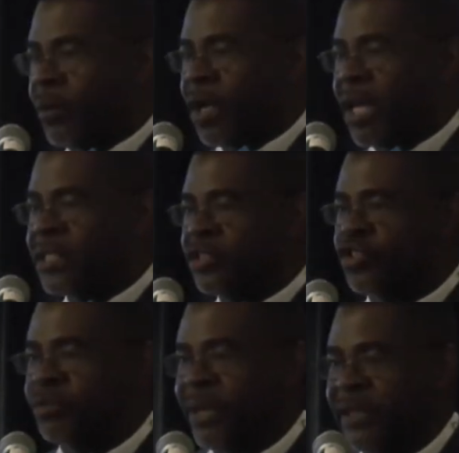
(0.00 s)
we
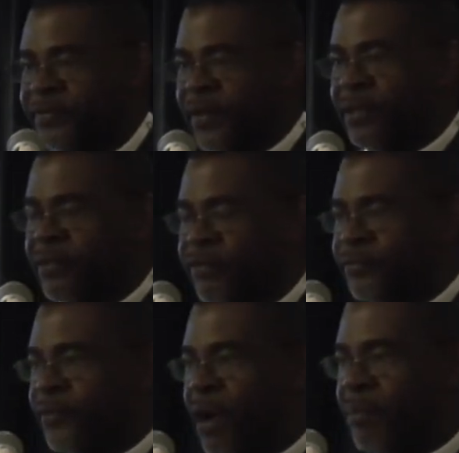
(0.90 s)
continue to benefit
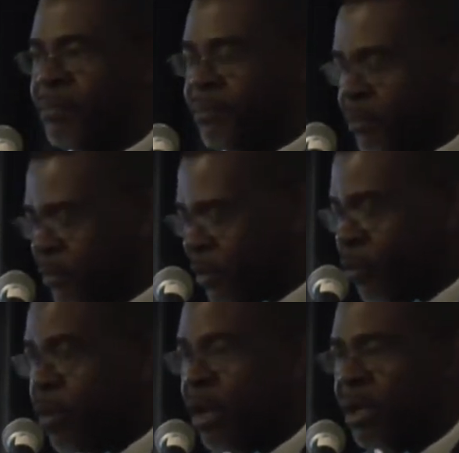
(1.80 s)
from
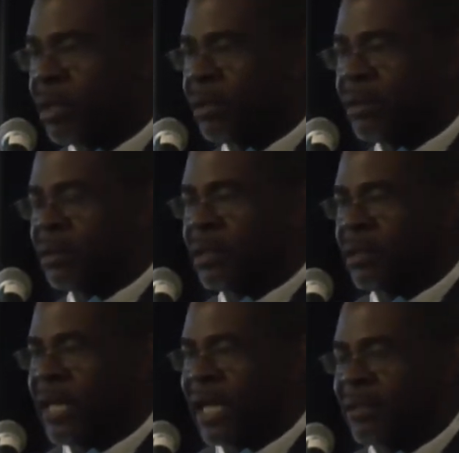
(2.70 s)
the work
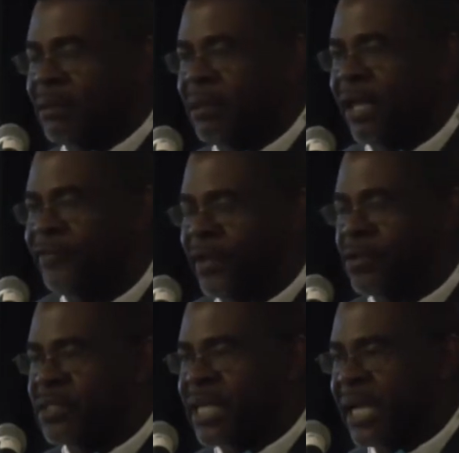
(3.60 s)
that
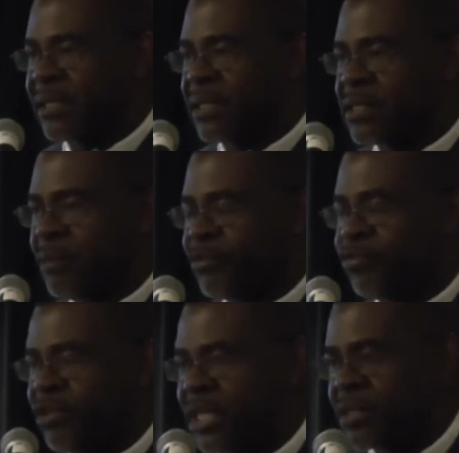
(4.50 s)
FAO started some
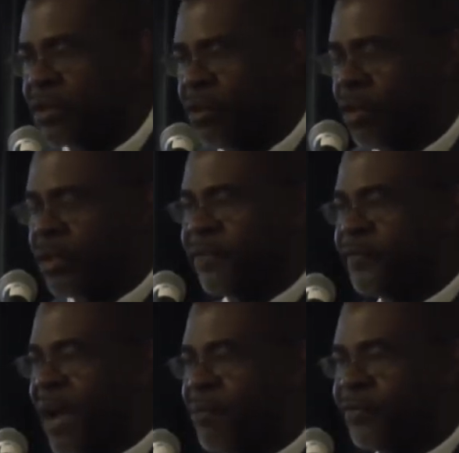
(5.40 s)
3 years ago at the
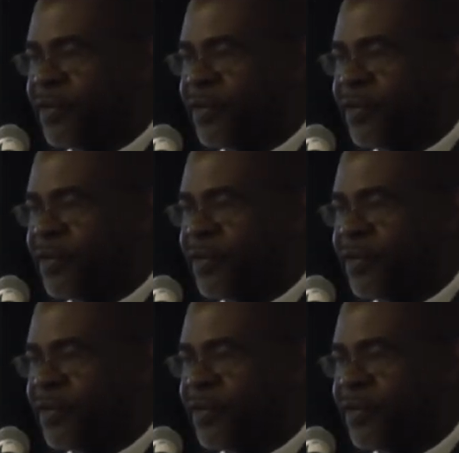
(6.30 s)
Farmer